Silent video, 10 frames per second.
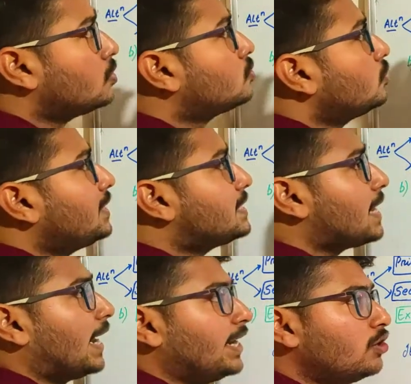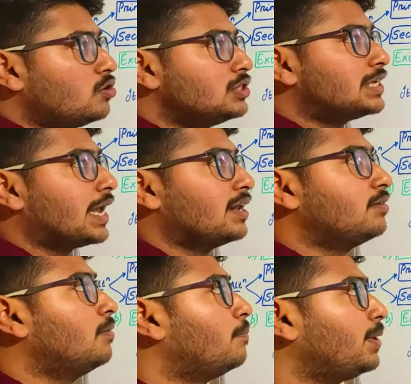So this etiology
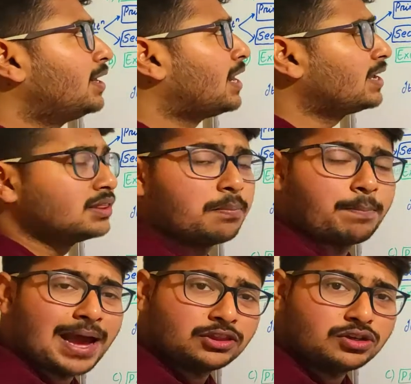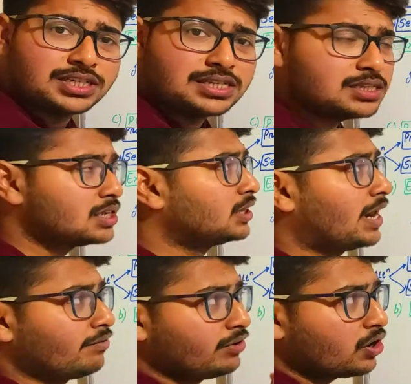can be like the pathogens
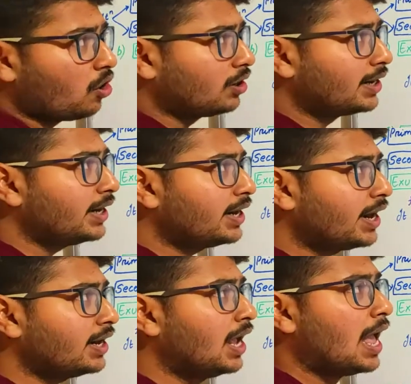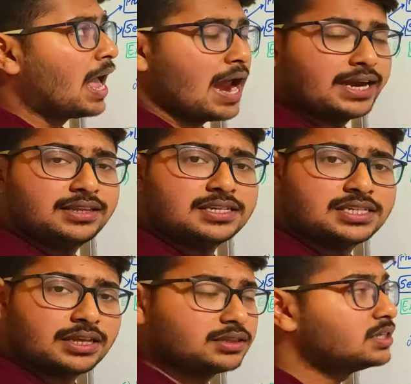that we already read, and
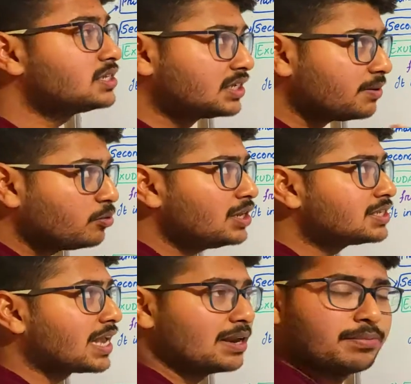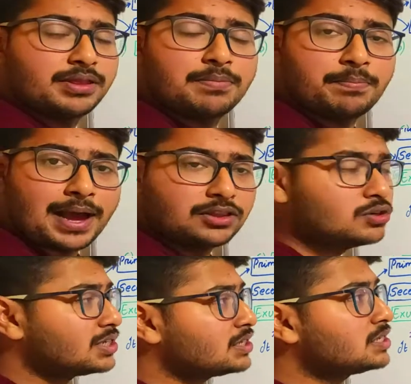this stimulus can be the
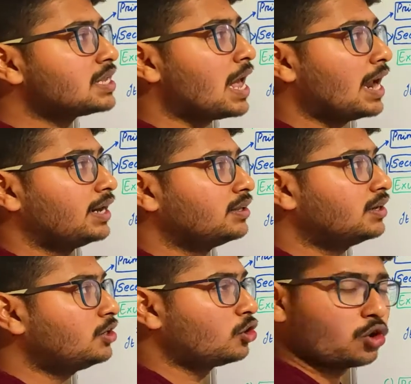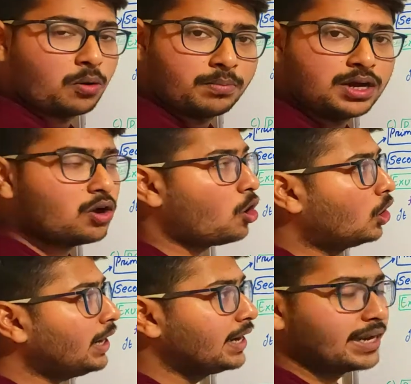pathogens and the trauma
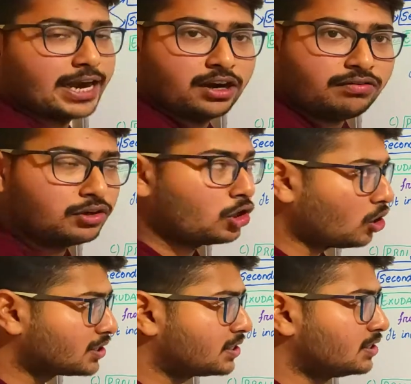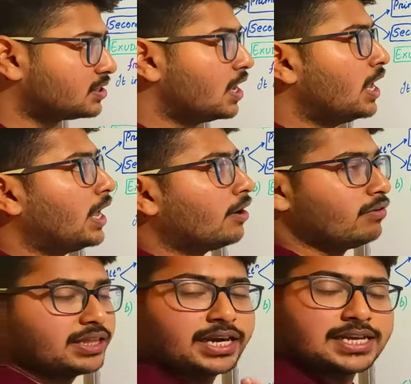or any kind of toxins,
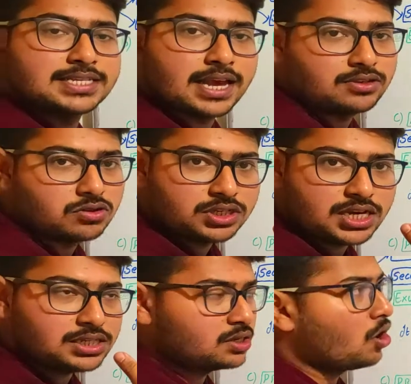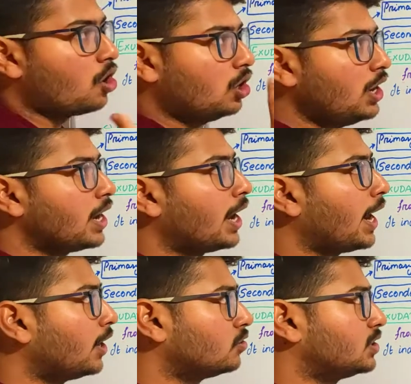whether it is exogenous or
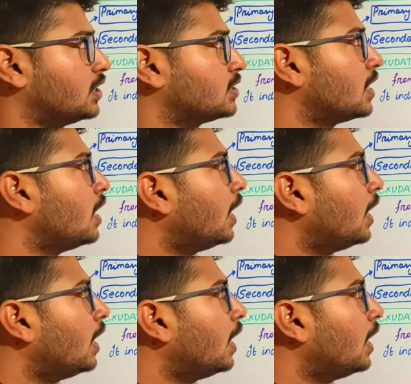endogenous.